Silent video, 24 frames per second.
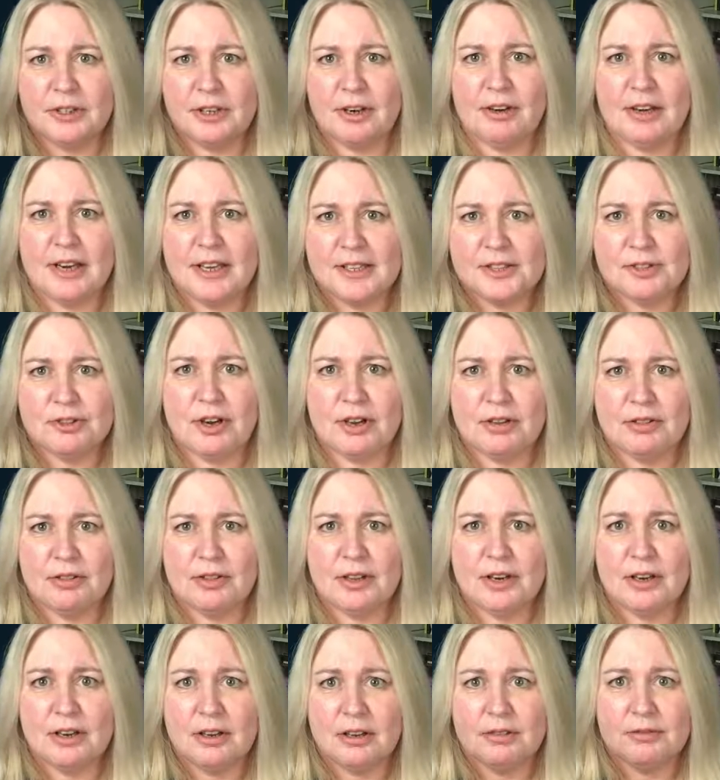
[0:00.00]
Let's try and
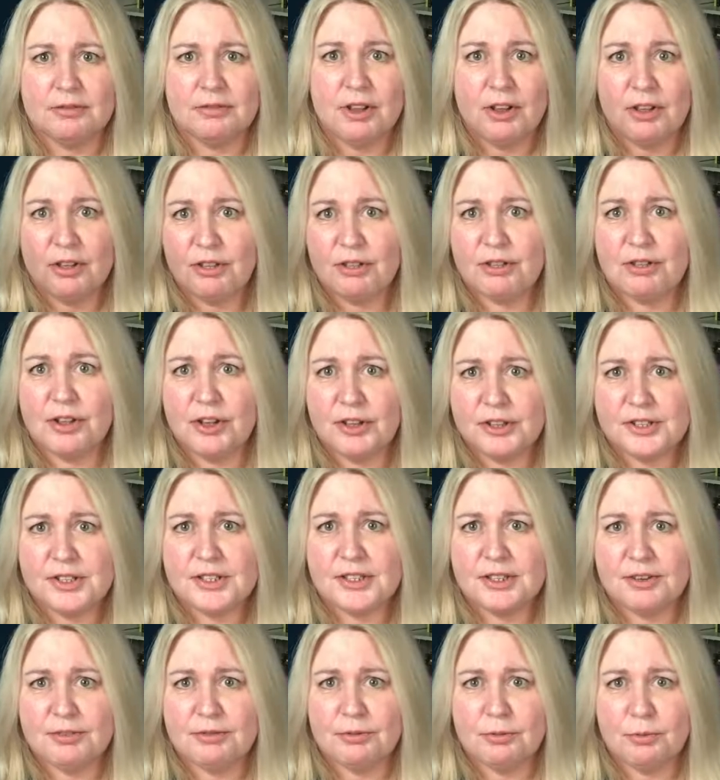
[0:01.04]
think of 30
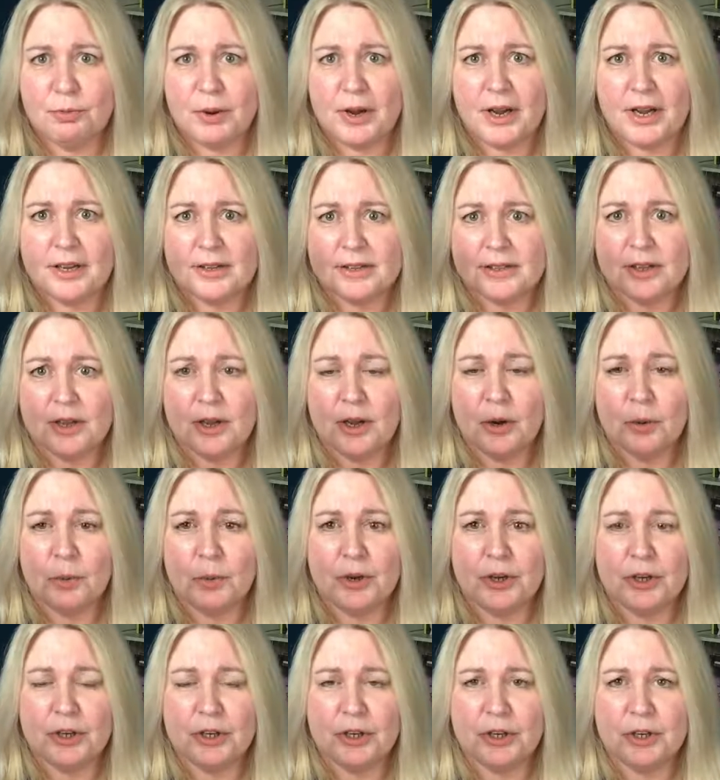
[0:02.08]
different ways we
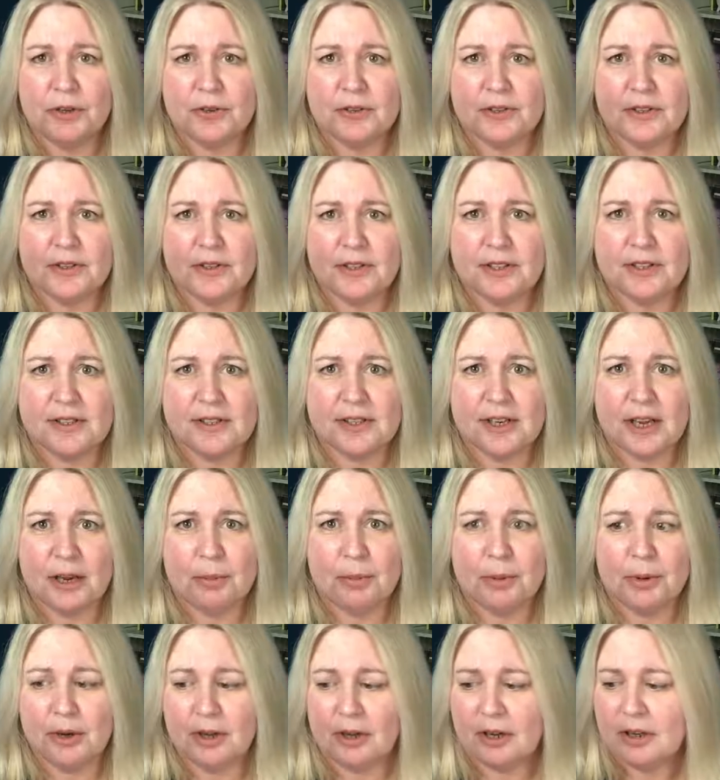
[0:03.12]
can use this
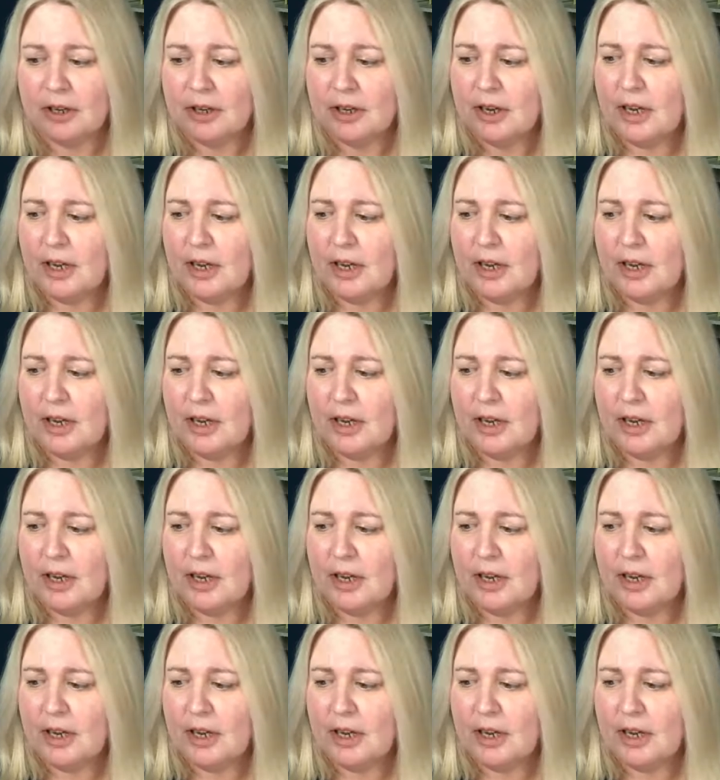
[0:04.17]
stapler